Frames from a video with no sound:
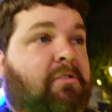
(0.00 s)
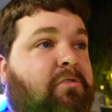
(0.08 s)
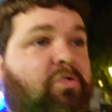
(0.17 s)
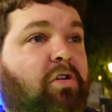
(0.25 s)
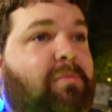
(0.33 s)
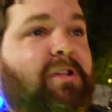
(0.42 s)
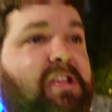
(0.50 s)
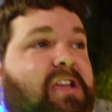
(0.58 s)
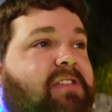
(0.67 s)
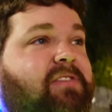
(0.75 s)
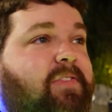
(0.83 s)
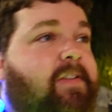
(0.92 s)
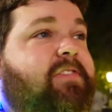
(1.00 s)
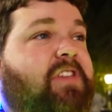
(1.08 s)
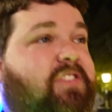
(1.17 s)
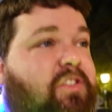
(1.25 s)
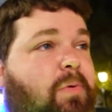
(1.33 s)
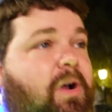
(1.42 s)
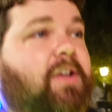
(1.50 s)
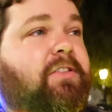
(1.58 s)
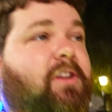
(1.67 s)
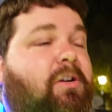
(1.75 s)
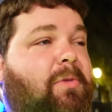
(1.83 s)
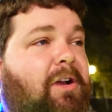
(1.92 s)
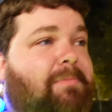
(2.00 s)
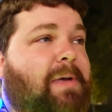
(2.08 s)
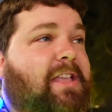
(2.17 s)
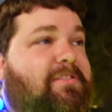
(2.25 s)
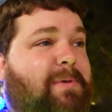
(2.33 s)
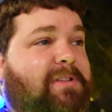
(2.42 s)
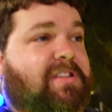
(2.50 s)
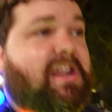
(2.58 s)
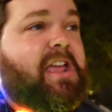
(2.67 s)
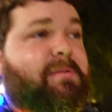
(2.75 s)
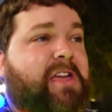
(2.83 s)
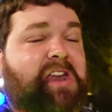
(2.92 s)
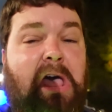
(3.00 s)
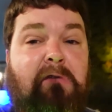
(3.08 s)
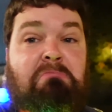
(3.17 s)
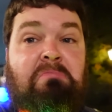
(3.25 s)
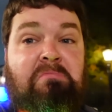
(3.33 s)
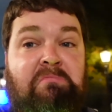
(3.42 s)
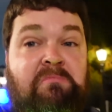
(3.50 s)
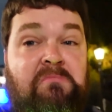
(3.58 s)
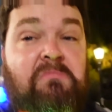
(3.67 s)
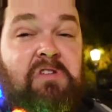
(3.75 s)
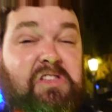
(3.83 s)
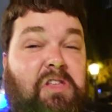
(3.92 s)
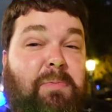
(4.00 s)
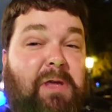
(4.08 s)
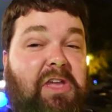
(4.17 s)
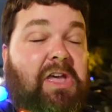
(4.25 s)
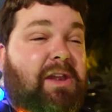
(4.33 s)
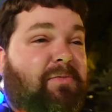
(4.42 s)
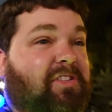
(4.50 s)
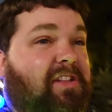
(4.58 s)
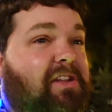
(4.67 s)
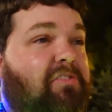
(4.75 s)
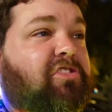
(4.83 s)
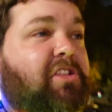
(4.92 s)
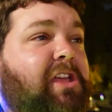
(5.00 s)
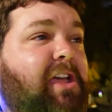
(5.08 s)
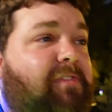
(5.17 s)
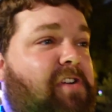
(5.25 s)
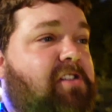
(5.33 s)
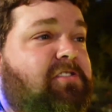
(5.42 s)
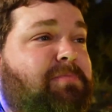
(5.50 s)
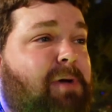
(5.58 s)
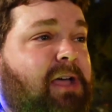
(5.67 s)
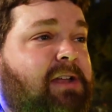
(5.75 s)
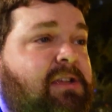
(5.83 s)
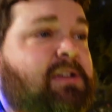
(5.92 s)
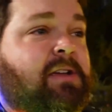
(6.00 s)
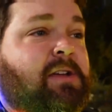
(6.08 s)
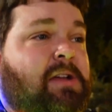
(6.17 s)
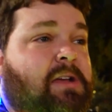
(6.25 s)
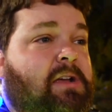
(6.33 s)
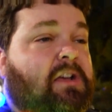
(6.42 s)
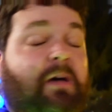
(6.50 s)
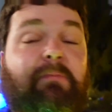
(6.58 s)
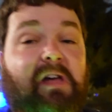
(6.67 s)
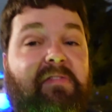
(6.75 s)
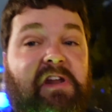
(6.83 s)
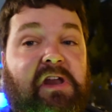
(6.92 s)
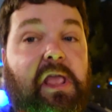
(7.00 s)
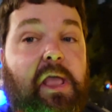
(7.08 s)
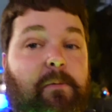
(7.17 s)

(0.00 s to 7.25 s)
Normally in the 50s is where I start wearing pants, but today I'm like, no, it's just been good. It was a little chilly at first, but I'm loving it now.